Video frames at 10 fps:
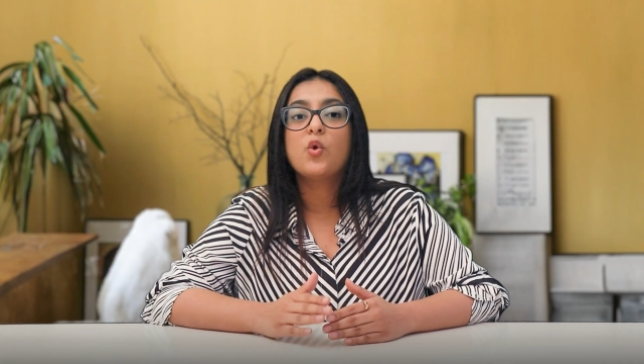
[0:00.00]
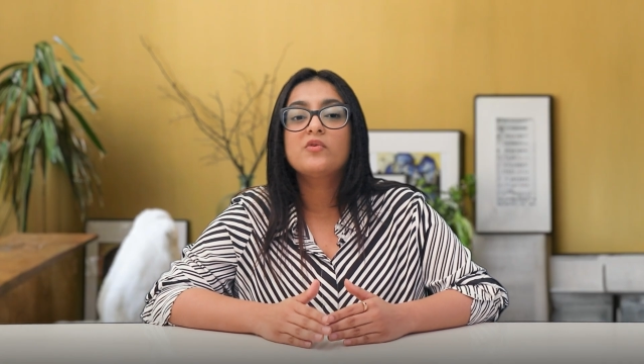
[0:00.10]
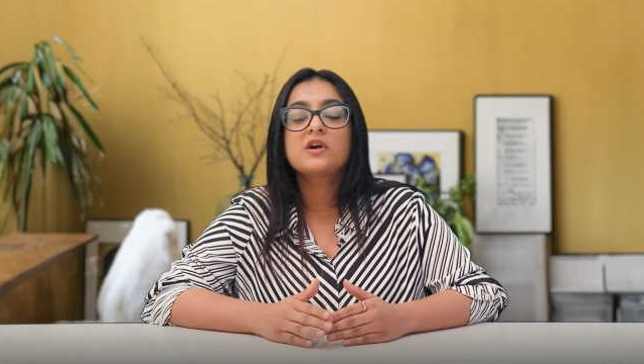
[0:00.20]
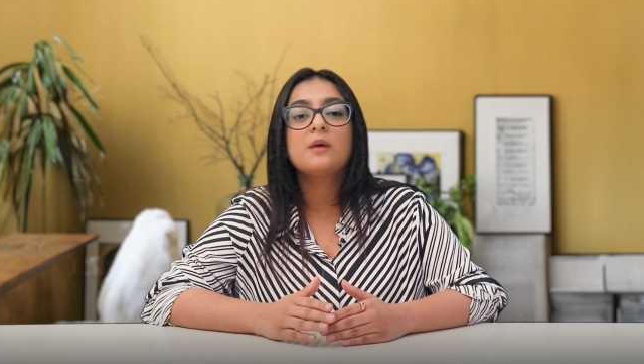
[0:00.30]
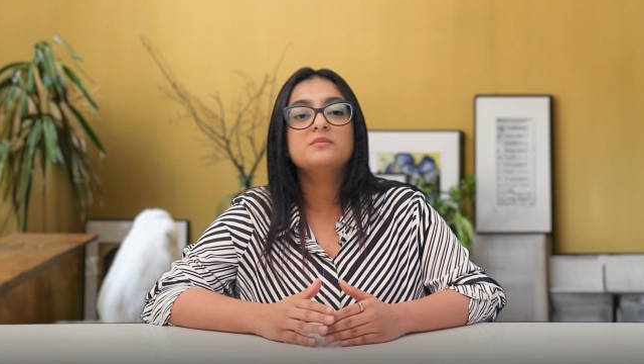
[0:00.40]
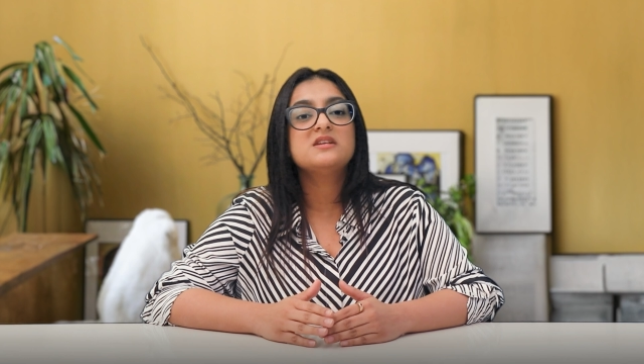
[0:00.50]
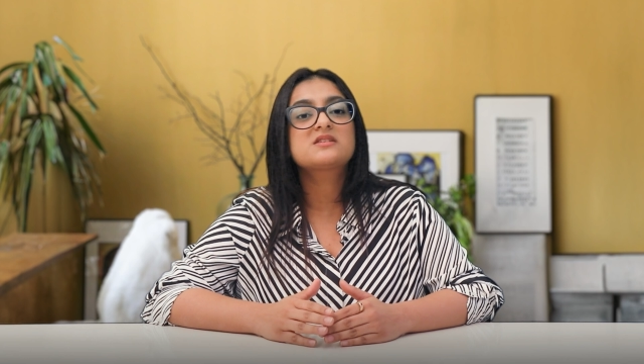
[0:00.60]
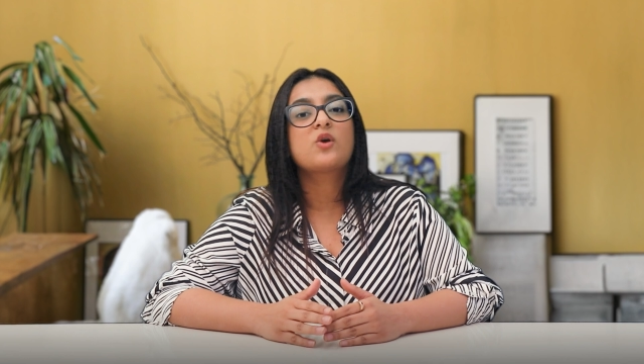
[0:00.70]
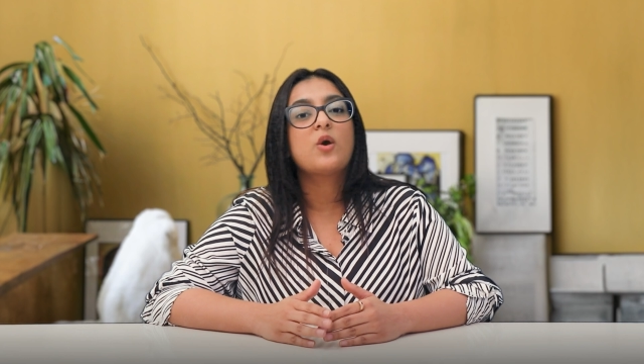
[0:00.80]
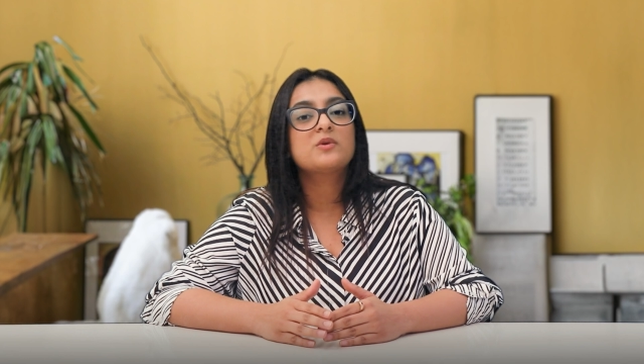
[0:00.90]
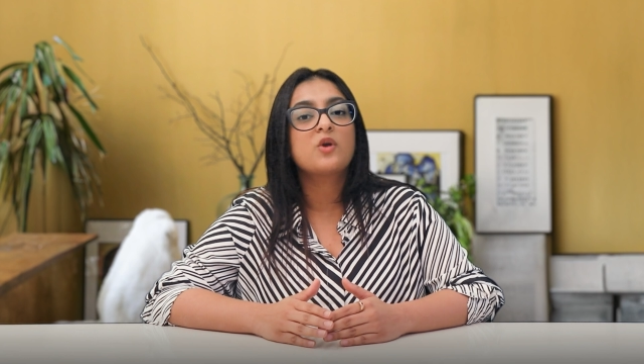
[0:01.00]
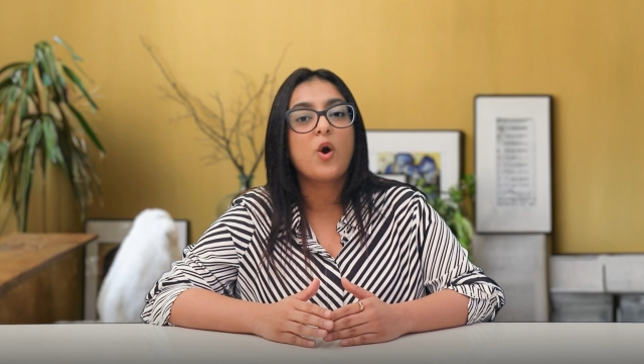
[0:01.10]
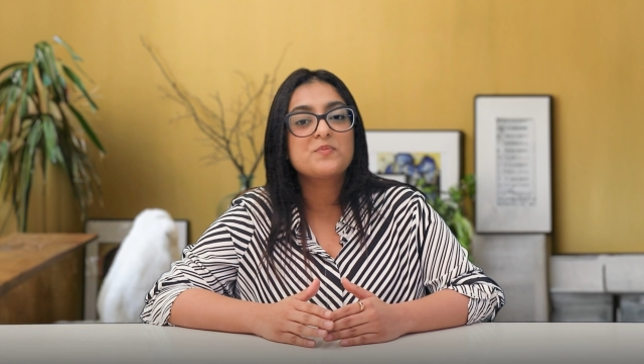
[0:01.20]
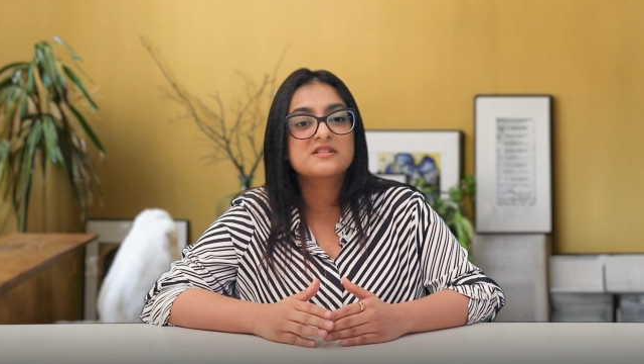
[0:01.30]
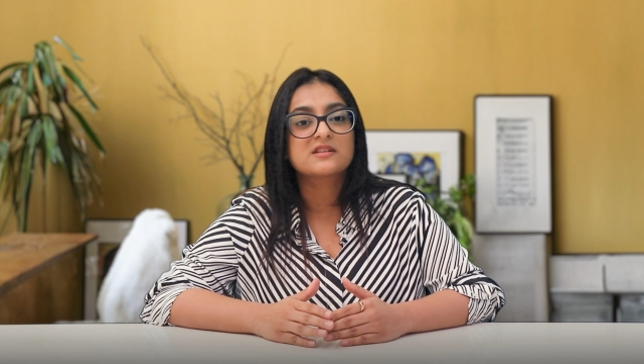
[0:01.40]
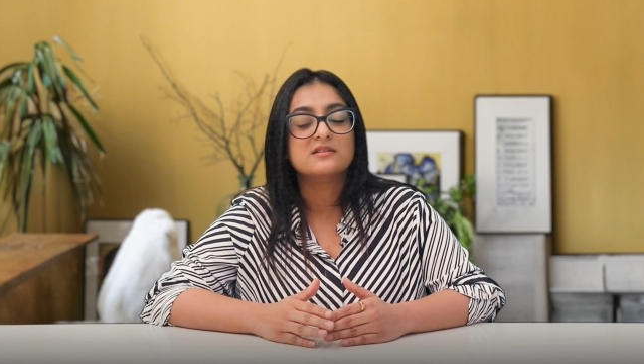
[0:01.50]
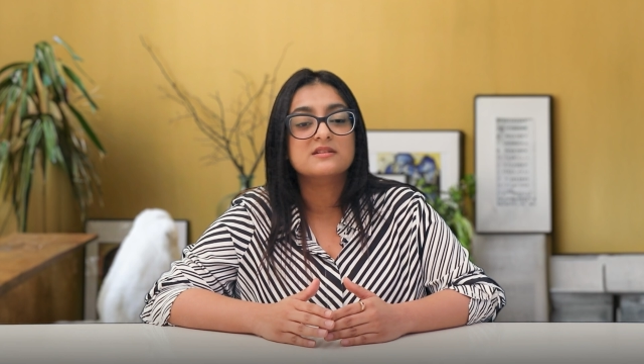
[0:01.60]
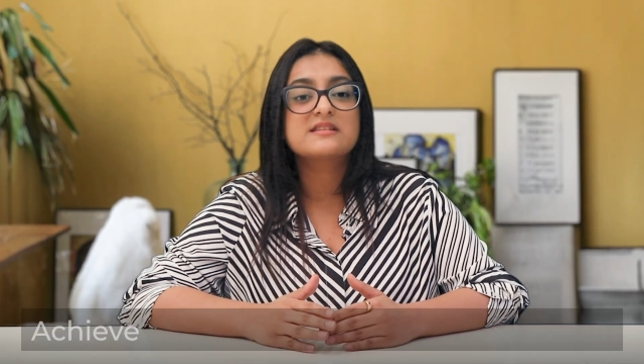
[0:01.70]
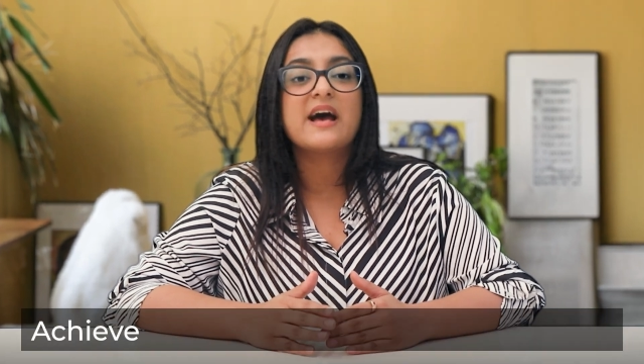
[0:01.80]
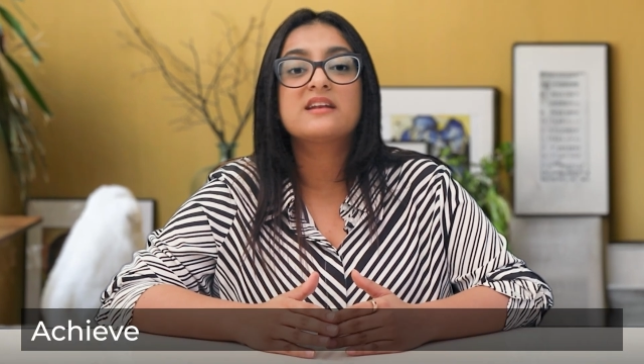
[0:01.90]
overcome these common
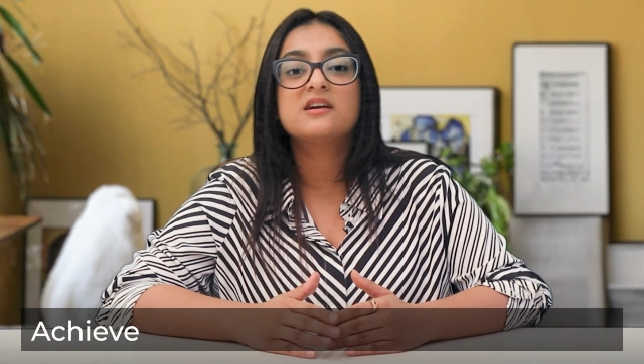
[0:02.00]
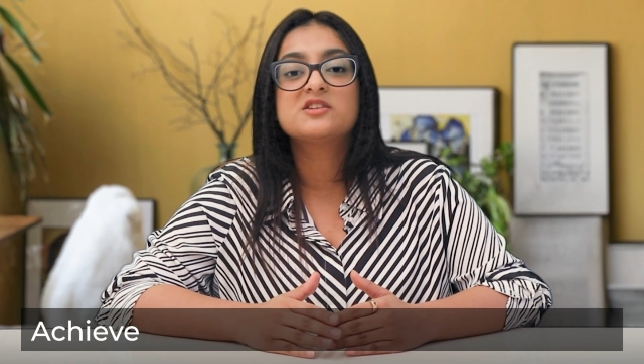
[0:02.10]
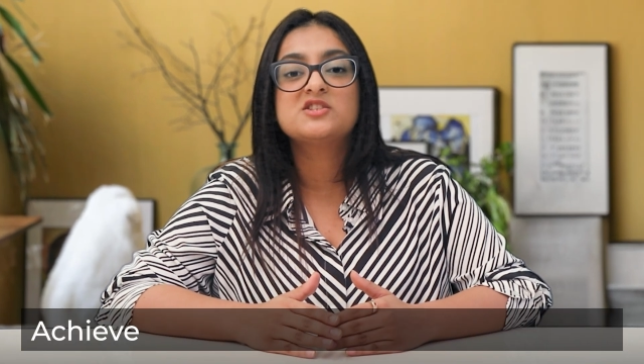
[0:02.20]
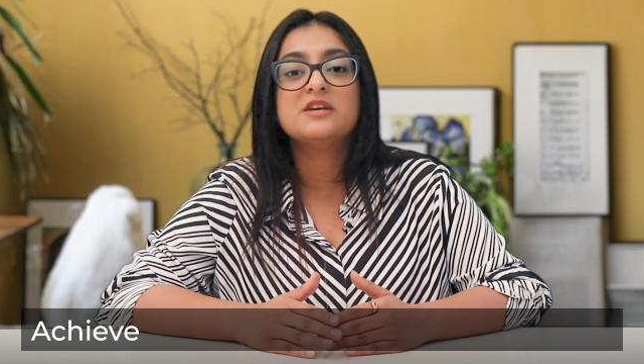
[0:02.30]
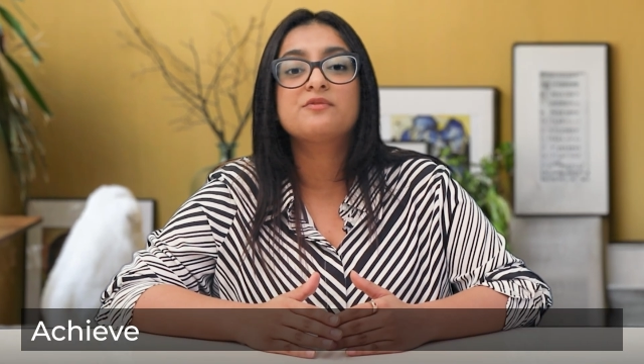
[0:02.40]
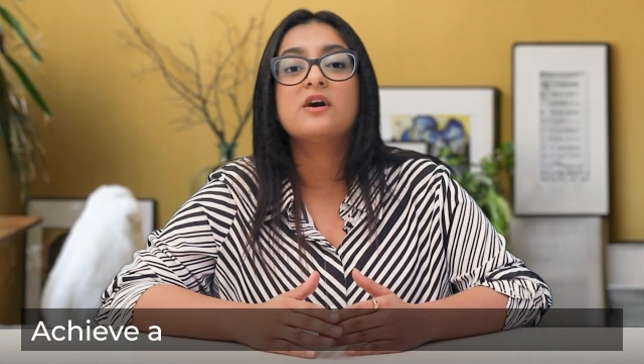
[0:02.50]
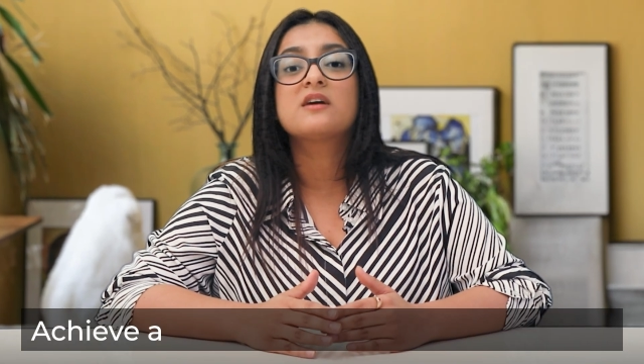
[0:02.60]
obstacles and achieve